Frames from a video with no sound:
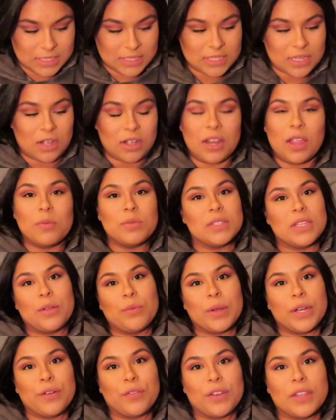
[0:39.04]
Sorry, I was not
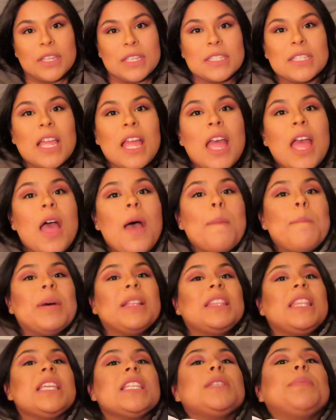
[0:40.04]
ready for this. But
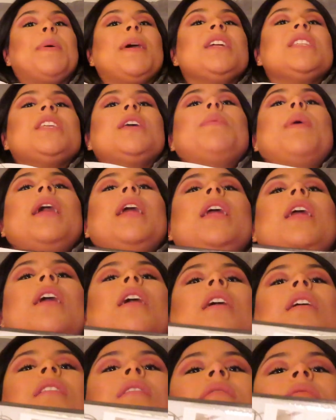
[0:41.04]
this person right
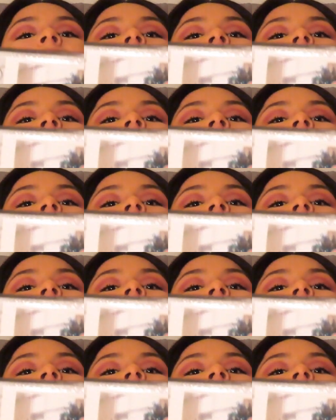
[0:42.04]
here.